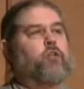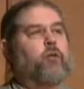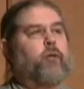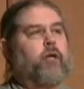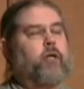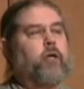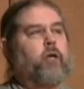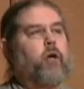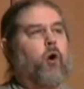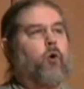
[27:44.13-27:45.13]
for liberty
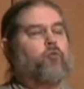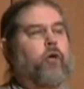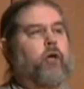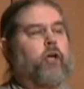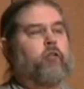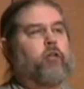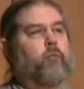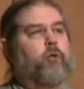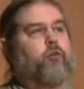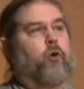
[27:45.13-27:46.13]
over here at
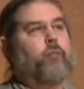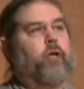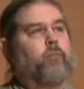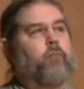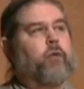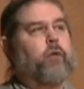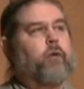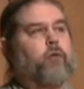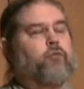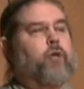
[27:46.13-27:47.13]
Libertopia.
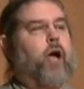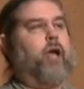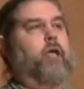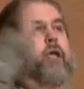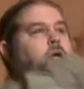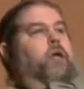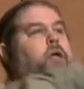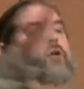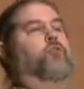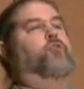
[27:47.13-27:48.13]
Sky
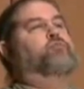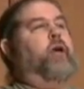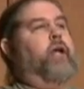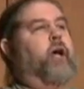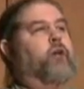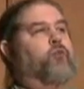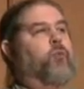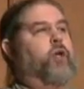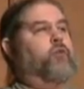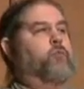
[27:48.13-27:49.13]
is spreading out his
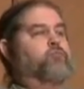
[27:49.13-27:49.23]
wings